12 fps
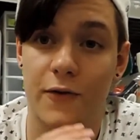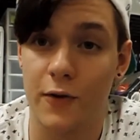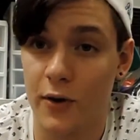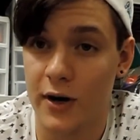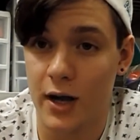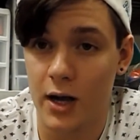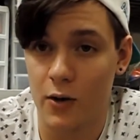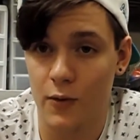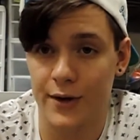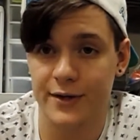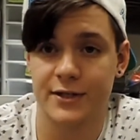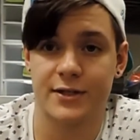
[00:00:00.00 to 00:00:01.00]
if you're running
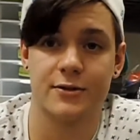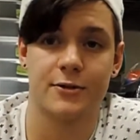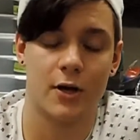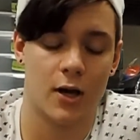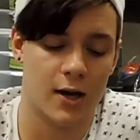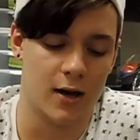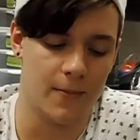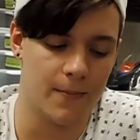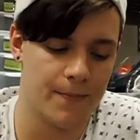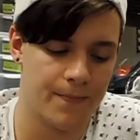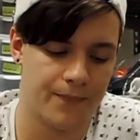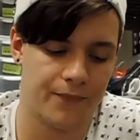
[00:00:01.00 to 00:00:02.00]
iOS,
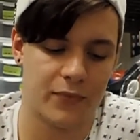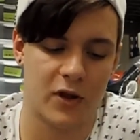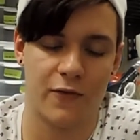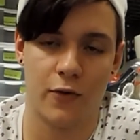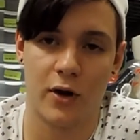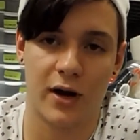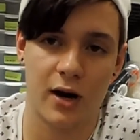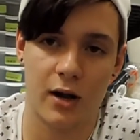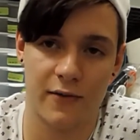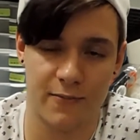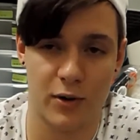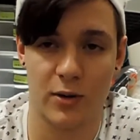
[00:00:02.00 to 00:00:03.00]
if you
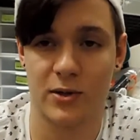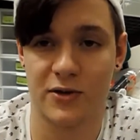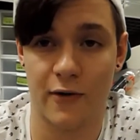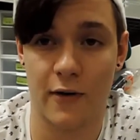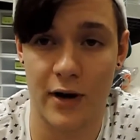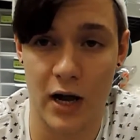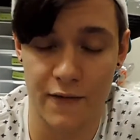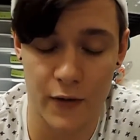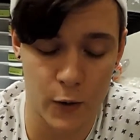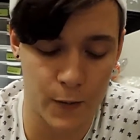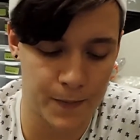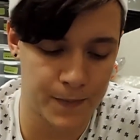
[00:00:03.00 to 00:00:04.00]
have an
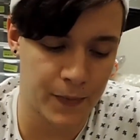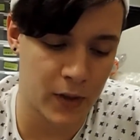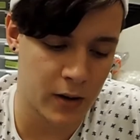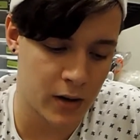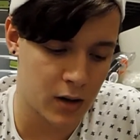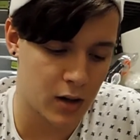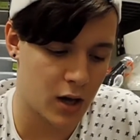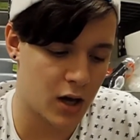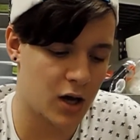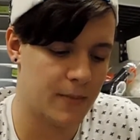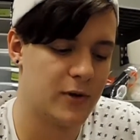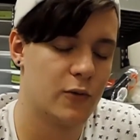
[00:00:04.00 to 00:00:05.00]
iPhone,
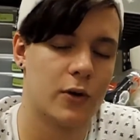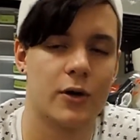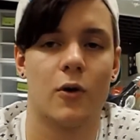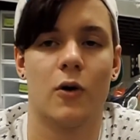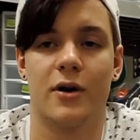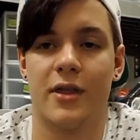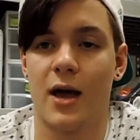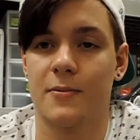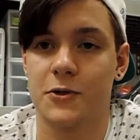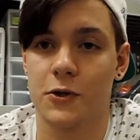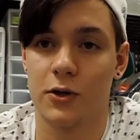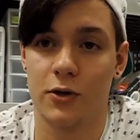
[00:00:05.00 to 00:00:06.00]
you want to go onto the
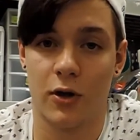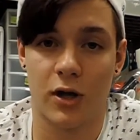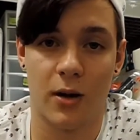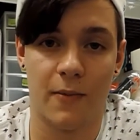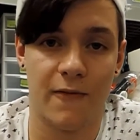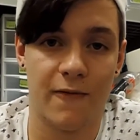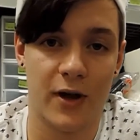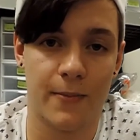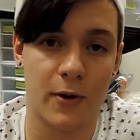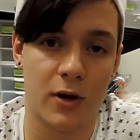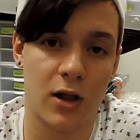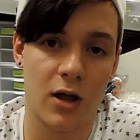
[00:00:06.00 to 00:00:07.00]
App Store and you look up
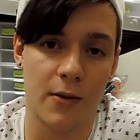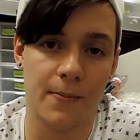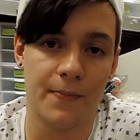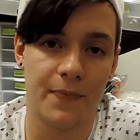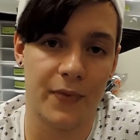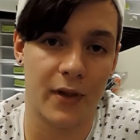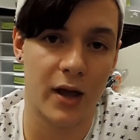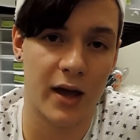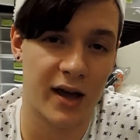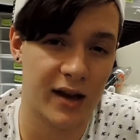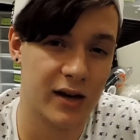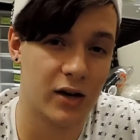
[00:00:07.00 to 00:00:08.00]
Vapor Club,
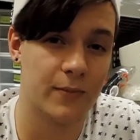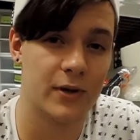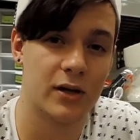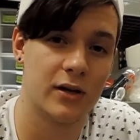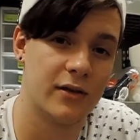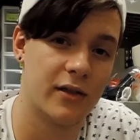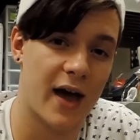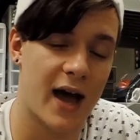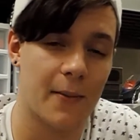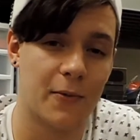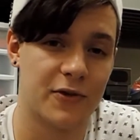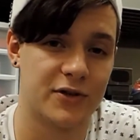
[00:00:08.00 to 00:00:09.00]
and it'll be the
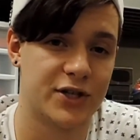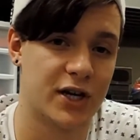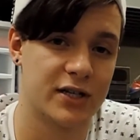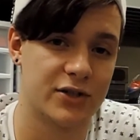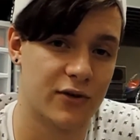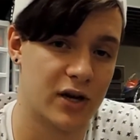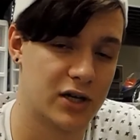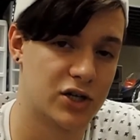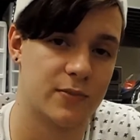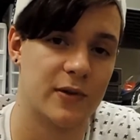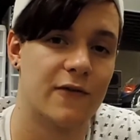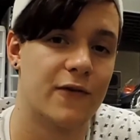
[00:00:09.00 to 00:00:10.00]
app with the Chinese writing.
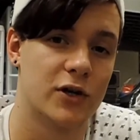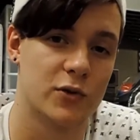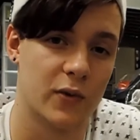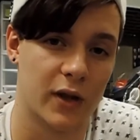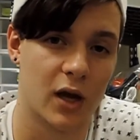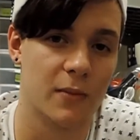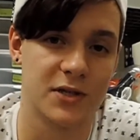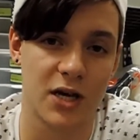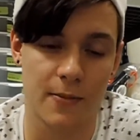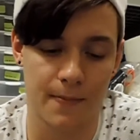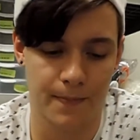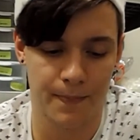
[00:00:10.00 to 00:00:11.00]
It should be the first one that comes
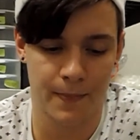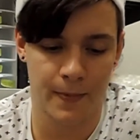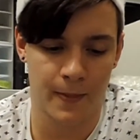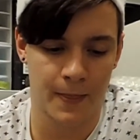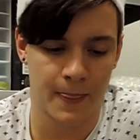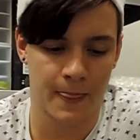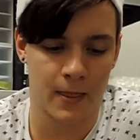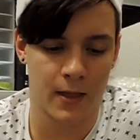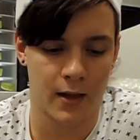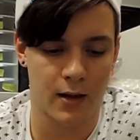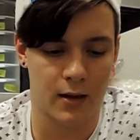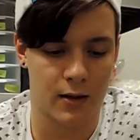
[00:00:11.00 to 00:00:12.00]
up.
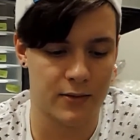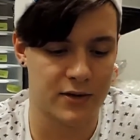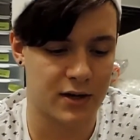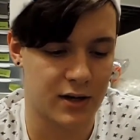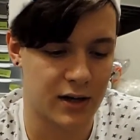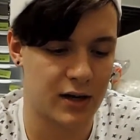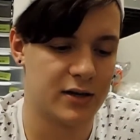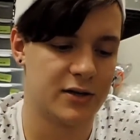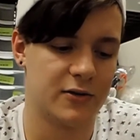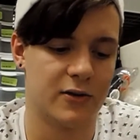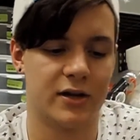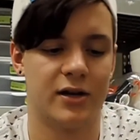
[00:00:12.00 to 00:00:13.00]
Just going to get
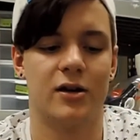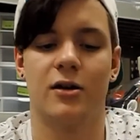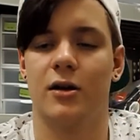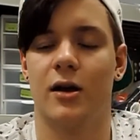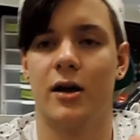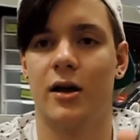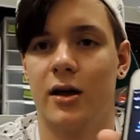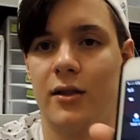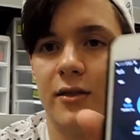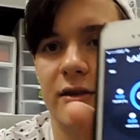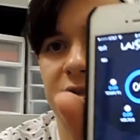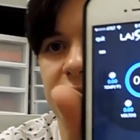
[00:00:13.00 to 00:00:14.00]
into it here,
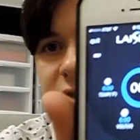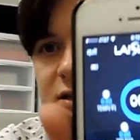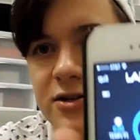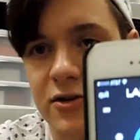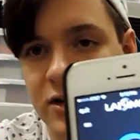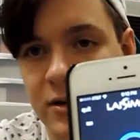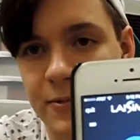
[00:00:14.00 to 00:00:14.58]
and this is the screen